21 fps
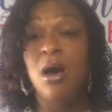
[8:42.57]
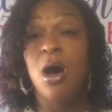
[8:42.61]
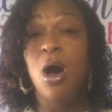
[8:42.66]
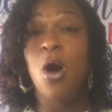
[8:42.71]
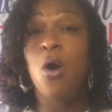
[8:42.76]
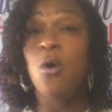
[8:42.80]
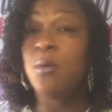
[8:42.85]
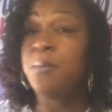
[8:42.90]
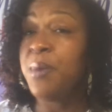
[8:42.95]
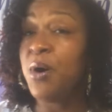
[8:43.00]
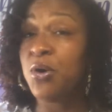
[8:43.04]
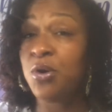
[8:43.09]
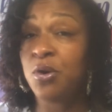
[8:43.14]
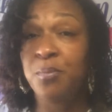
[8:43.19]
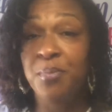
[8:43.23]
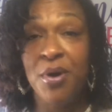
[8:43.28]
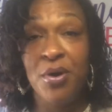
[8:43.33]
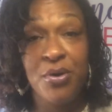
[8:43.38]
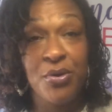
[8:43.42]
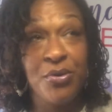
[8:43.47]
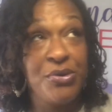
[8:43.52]

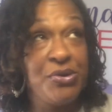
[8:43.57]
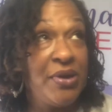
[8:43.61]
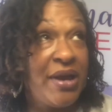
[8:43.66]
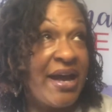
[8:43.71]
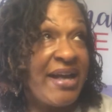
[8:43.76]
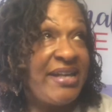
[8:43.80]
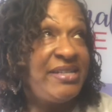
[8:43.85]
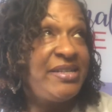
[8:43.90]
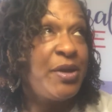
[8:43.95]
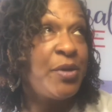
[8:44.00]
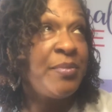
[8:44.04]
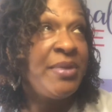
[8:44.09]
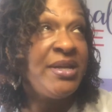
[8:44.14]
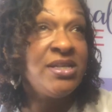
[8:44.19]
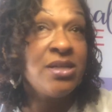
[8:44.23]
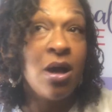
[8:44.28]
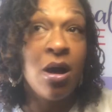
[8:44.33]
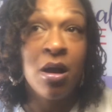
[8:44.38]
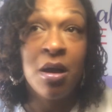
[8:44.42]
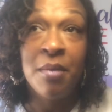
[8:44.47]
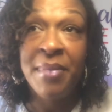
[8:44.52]
Ho'oponopono, you guys hear me
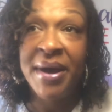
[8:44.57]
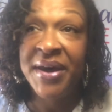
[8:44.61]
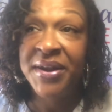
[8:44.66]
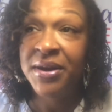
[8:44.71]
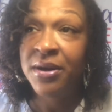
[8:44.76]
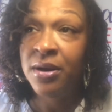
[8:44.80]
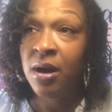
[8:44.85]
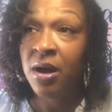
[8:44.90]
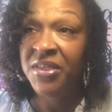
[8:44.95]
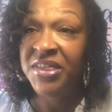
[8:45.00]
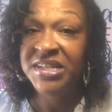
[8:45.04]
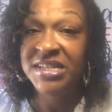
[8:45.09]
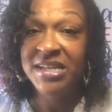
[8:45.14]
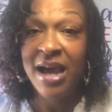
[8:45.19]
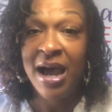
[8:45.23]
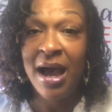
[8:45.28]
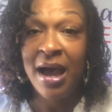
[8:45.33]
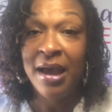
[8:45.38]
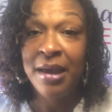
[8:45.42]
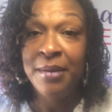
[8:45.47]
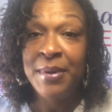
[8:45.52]
talk about it all the
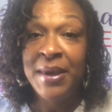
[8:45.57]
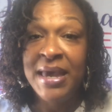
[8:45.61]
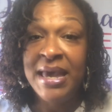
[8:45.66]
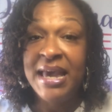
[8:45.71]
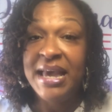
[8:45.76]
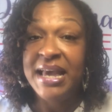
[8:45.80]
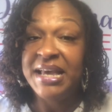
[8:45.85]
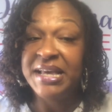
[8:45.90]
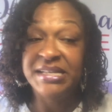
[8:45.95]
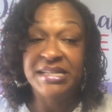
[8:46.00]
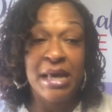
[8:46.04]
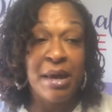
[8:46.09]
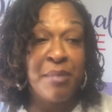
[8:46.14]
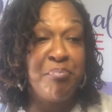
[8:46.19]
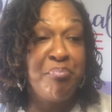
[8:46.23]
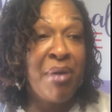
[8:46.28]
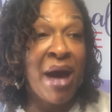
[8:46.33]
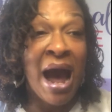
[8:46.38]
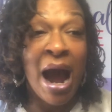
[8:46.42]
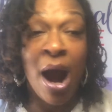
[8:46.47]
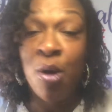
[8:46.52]
time, is a
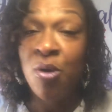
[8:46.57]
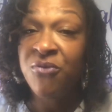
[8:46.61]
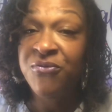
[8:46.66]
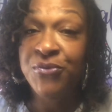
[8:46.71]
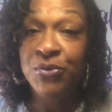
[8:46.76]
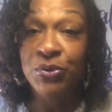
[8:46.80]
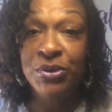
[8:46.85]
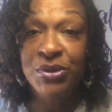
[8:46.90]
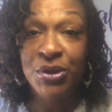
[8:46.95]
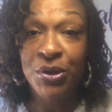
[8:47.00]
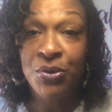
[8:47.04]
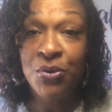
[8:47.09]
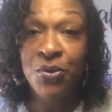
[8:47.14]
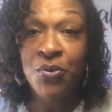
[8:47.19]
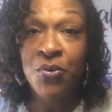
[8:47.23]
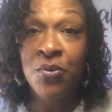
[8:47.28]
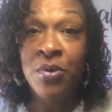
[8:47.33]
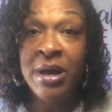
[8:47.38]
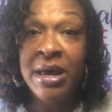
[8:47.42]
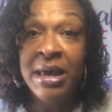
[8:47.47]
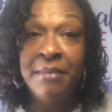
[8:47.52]
powerful
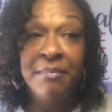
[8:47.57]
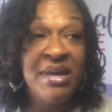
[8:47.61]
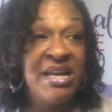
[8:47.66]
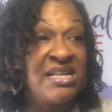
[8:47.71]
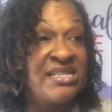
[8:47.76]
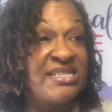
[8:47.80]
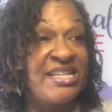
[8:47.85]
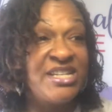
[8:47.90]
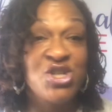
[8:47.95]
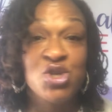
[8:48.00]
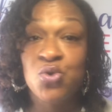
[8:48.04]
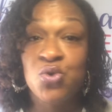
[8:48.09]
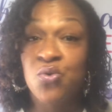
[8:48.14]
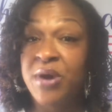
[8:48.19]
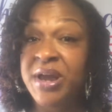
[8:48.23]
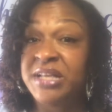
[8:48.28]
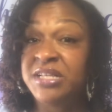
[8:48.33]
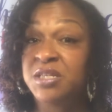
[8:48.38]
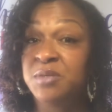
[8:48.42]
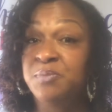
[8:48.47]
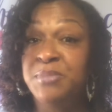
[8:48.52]
tool because it
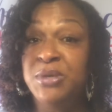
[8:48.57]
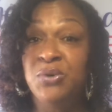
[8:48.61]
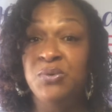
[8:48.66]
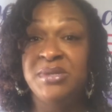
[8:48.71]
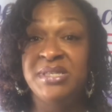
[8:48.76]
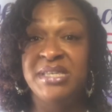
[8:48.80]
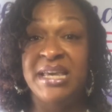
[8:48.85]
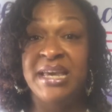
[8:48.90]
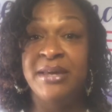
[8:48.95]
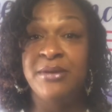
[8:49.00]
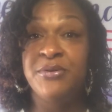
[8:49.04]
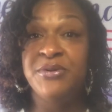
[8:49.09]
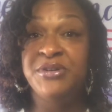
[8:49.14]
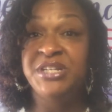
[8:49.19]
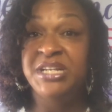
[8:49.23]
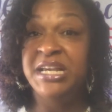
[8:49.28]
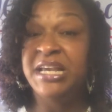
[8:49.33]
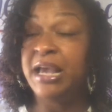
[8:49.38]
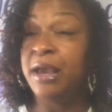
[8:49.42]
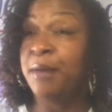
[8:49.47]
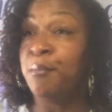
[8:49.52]
transmutes
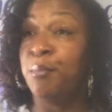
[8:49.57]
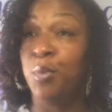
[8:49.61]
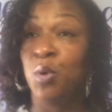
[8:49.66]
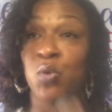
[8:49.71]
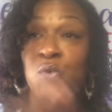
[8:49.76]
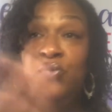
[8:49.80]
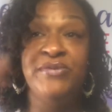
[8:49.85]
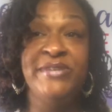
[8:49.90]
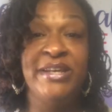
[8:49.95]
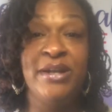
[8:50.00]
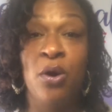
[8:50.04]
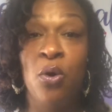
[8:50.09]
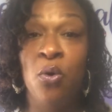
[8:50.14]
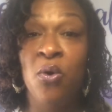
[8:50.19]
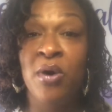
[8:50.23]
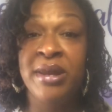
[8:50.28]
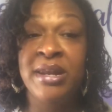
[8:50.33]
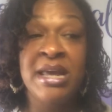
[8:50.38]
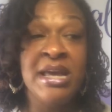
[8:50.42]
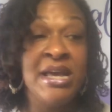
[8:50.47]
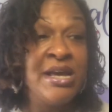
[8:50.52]
energy, it moves it
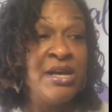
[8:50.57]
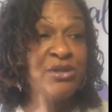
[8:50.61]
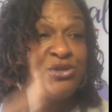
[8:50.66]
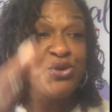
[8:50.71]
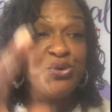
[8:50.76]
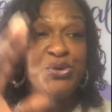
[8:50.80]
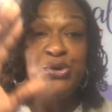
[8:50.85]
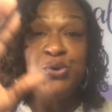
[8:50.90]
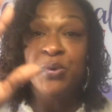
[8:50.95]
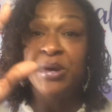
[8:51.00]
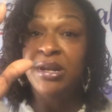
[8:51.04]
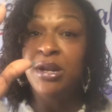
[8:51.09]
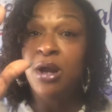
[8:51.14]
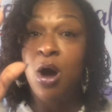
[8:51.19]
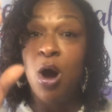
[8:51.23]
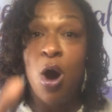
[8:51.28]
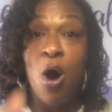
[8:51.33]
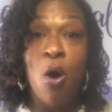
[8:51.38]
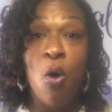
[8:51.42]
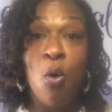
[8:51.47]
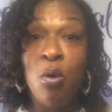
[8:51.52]
on, so you can
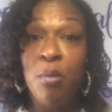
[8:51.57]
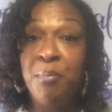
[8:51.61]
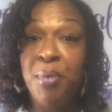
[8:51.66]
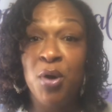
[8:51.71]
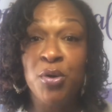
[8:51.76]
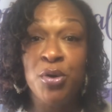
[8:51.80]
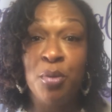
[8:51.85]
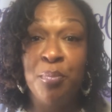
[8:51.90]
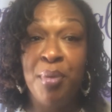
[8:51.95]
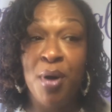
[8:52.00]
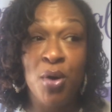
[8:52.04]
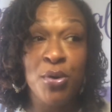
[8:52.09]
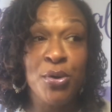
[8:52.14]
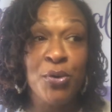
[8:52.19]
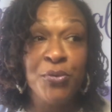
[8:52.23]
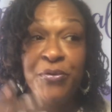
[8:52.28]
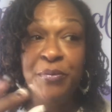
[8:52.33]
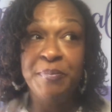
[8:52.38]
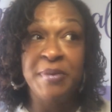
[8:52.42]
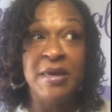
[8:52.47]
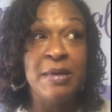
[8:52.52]

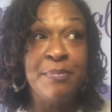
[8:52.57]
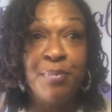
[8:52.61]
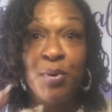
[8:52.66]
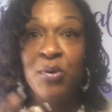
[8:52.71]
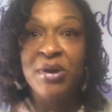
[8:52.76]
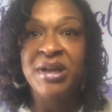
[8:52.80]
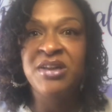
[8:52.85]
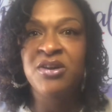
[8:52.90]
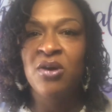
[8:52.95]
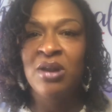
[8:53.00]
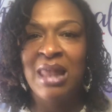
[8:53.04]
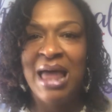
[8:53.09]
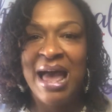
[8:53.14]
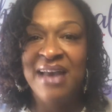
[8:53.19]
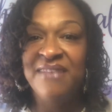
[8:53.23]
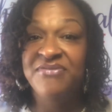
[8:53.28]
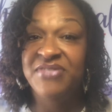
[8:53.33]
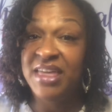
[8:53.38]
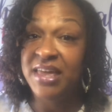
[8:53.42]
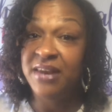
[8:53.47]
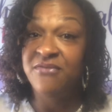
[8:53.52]
ho'oponopono the people in your
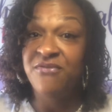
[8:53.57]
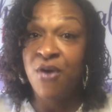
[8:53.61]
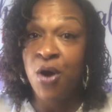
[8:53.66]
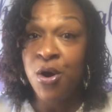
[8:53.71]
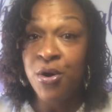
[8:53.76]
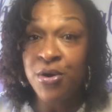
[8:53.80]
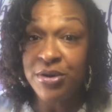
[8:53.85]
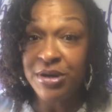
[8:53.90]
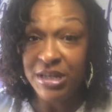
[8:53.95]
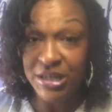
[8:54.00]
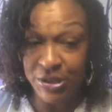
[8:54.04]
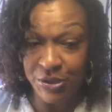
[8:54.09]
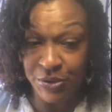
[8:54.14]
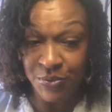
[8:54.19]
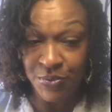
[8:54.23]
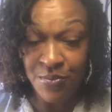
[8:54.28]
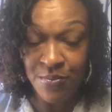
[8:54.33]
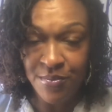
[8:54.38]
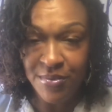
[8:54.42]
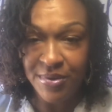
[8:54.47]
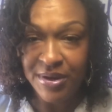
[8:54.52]
life that have hurt
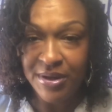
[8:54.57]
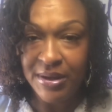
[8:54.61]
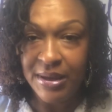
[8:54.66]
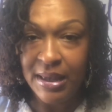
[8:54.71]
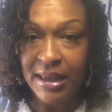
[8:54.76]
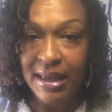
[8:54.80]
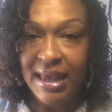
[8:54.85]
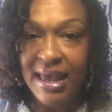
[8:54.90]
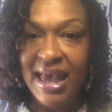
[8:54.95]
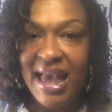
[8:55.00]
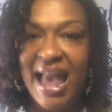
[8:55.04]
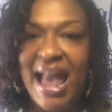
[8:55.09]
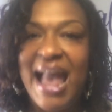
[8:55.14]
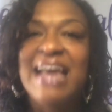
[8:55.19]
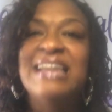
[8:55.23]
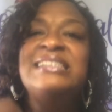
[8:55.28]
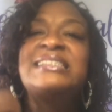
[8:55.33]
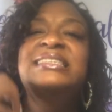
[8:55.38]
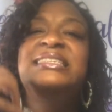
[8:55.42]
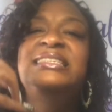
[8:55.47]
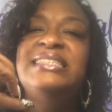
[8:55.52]
you
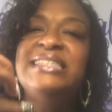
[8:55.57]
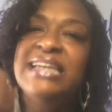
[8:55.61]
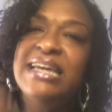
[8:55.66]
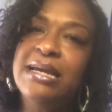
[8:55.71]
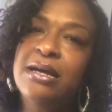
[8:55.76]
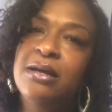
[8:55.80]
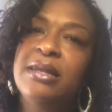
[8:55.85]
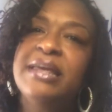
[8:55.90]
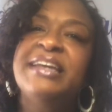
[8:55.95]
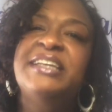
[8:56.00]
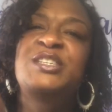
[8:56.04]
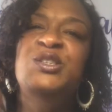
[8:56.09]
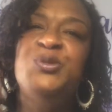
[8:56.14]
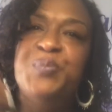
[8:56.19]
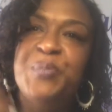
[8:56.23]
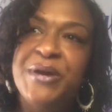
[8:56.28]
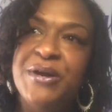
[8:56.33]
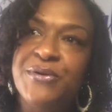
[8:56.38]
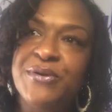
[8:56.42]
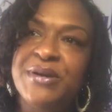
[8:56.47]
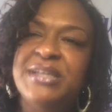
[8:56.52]
and still
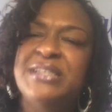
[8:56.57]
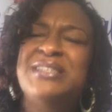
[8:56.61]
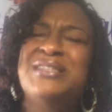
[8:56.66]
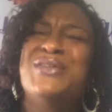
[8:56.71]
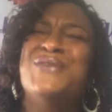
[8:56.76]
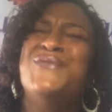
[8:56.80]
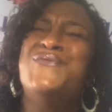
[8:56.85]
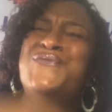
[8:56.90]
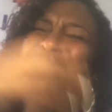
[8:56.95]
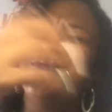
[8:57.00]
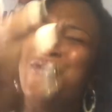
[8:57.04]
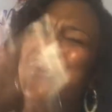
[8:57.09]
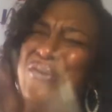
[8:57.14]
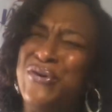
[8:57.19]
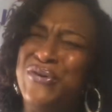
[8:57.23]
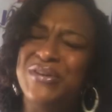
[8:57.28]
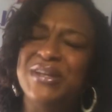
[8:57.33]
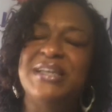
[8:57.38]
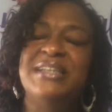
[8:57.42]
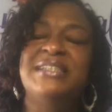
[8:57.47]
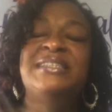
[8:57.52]
experience the
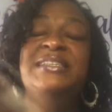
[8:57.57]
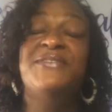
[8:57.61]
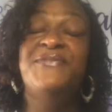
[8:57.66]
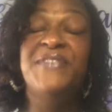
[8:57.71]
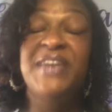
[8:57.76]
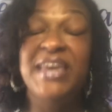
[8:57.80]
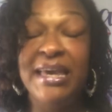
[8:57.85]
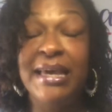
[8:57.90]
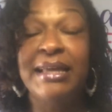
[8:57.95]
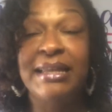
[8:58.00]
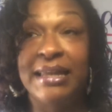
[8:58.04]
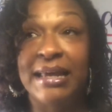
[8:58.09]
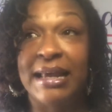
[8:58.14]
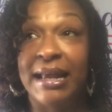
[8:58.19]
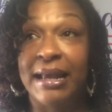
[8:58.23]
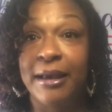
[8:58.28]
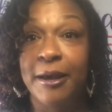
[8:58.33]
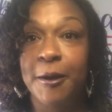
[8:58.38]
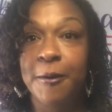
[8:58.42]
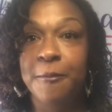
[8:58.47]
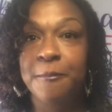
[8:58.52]
fullness of healing.